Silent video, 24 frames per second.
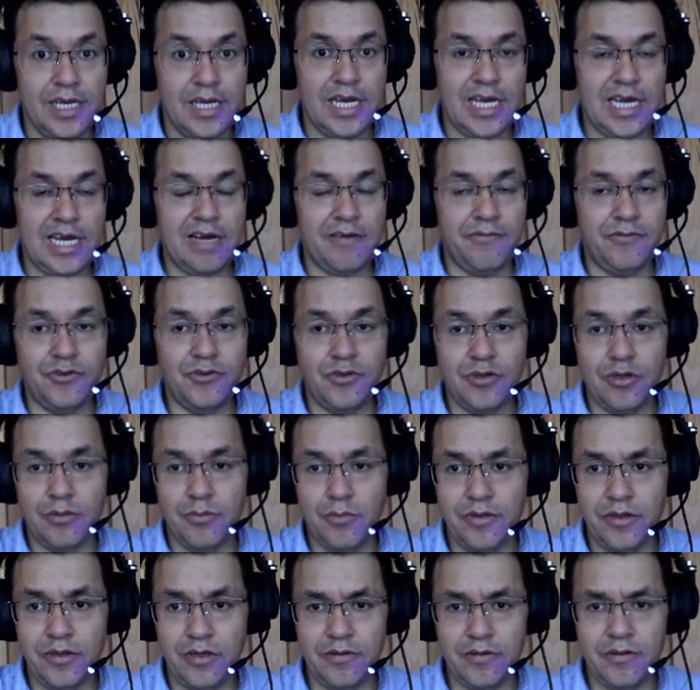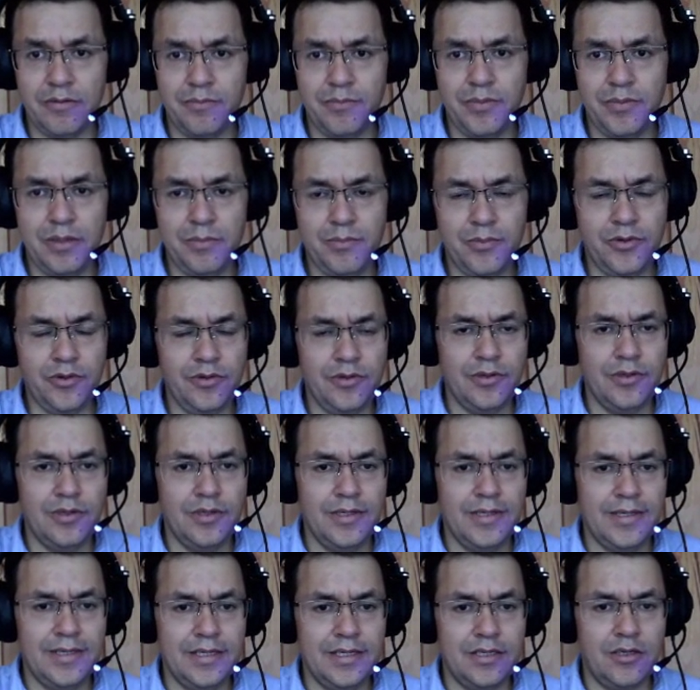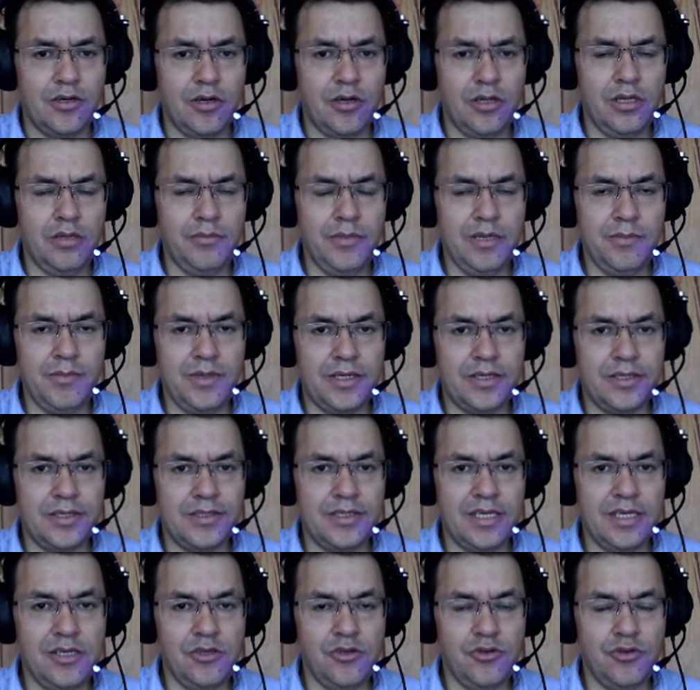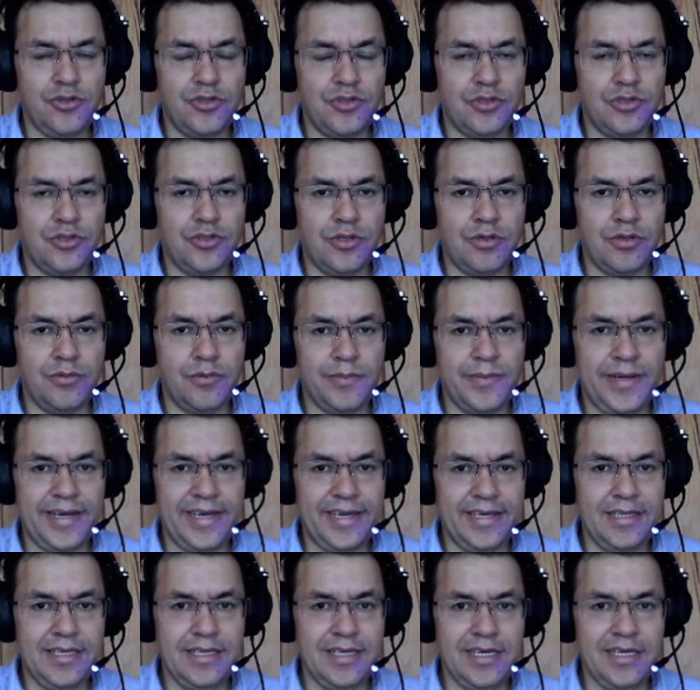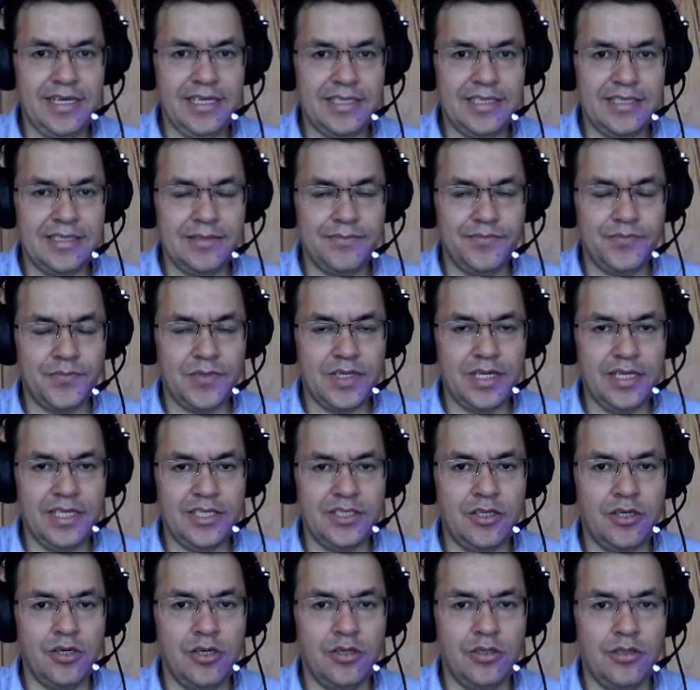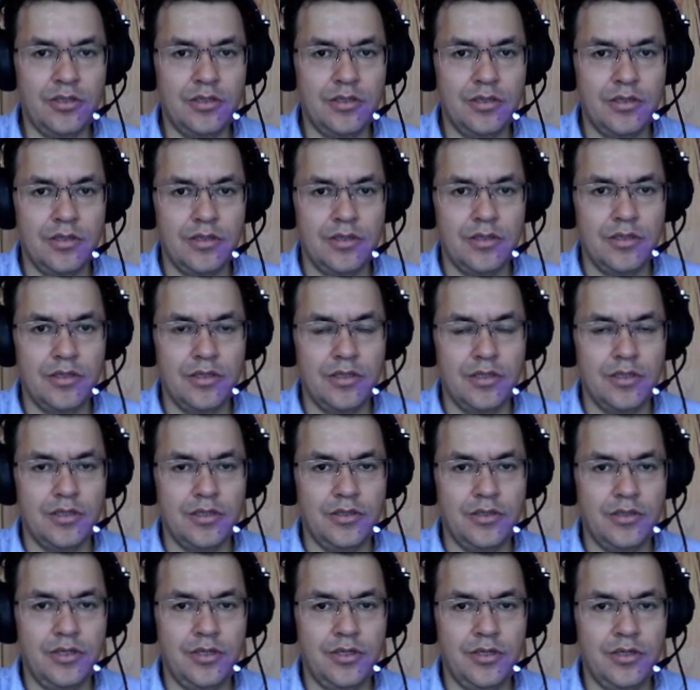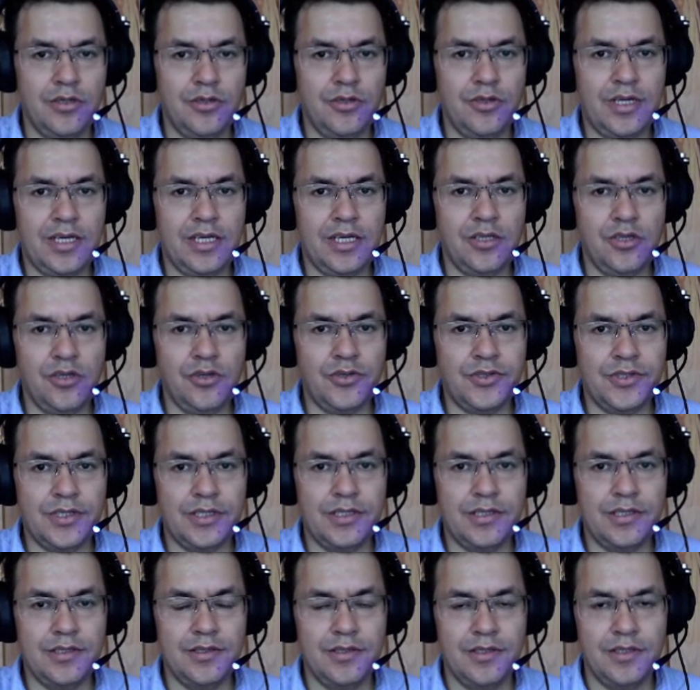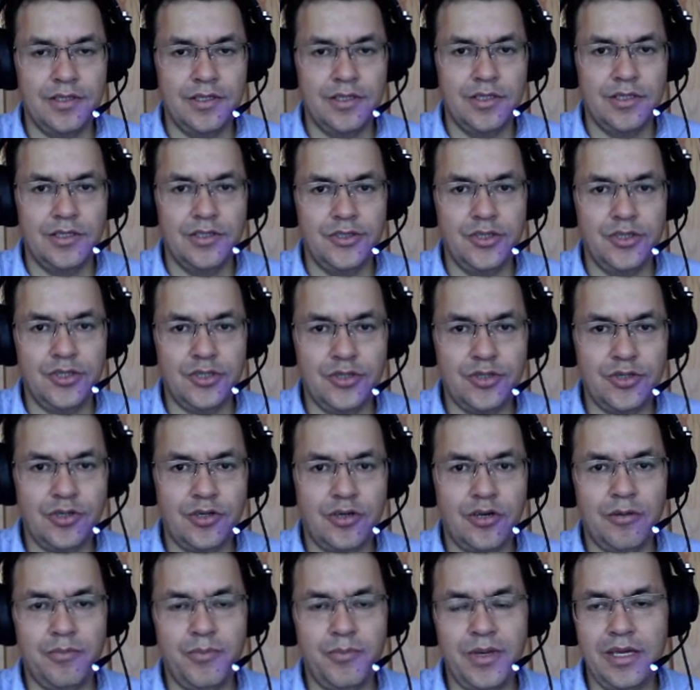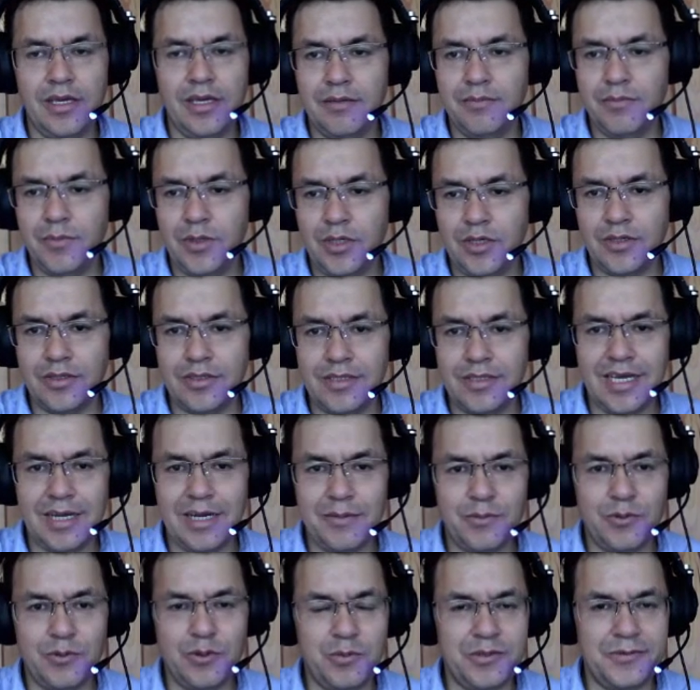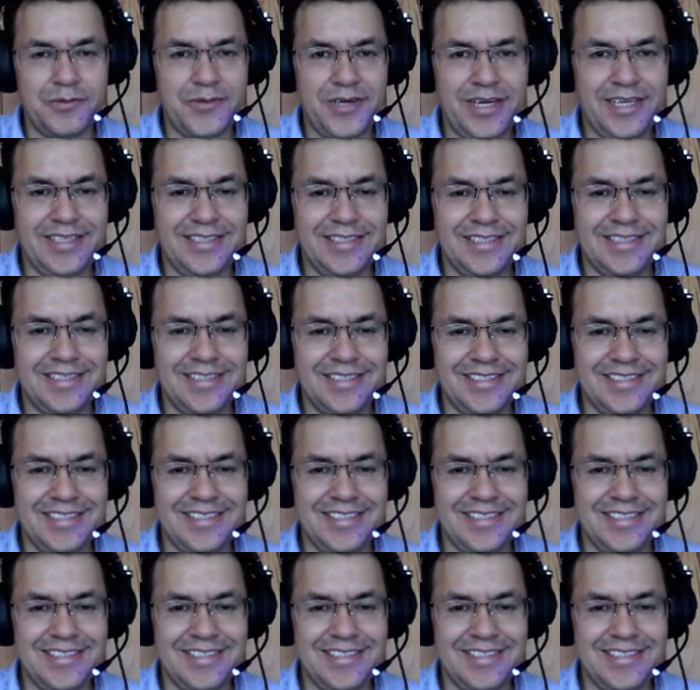I have some of the other people calling me because they use some of my ideas, and it's good. You know, you can use it. Just don't copy because they have copyright.